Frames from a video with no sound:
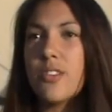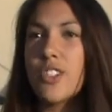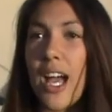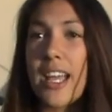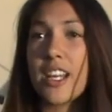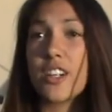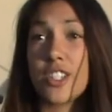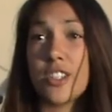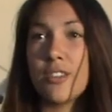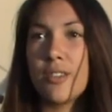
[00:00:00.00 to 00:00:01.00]
shy here
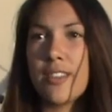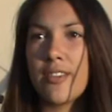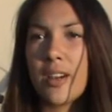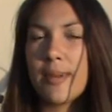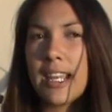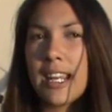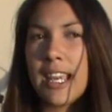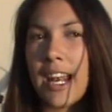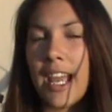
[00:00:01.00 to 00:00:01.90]
too in the very beginning.